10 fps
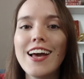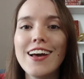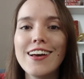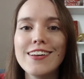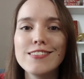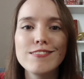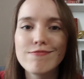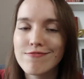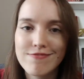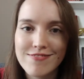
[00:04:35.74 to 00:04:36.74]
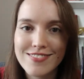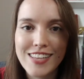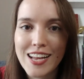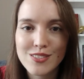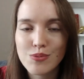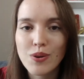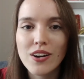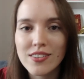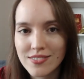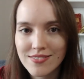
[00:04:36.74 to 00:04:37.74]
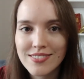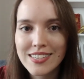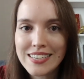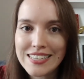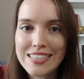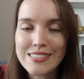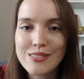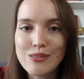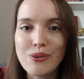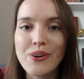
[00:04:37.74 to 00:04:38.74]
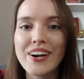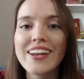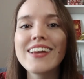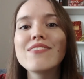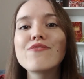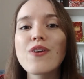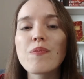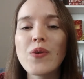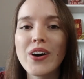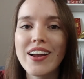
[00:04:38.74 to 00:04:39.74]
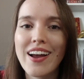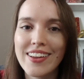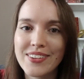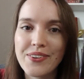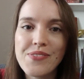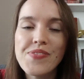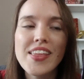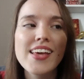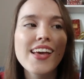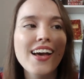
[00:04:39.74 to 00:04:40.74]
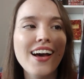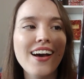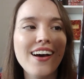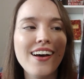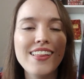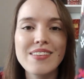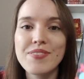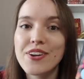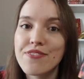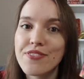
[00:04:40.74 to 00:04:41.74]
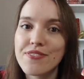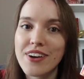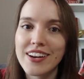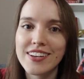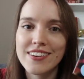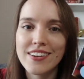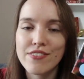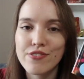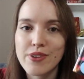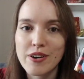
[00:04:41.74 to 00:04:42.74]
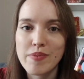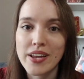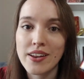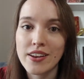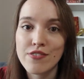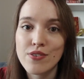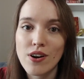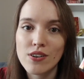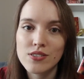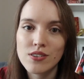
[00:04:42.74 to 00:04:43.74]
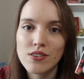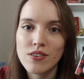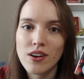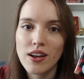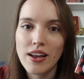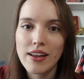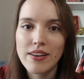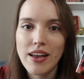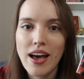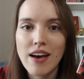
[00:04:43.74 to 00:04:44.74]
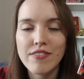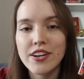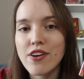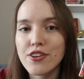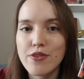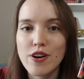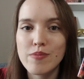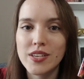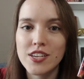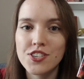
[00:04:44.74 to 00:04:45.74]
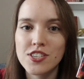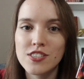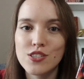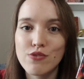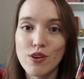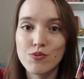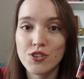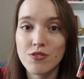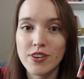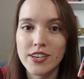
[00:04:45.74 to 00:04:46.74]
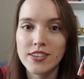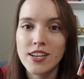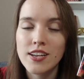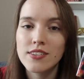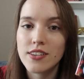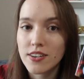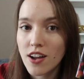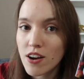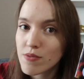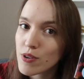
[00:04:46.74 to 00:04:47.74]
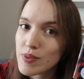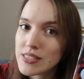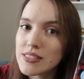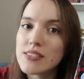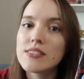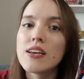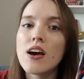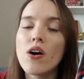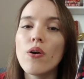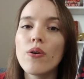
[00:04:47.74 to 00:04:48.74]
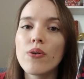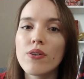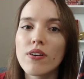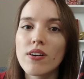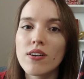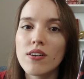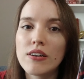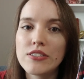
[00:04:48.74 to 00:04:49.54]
and that's what leads the story from what I know. Let me know if you've read it, if you recommend, and if you also have any other recommendations from John Green that are not romances, or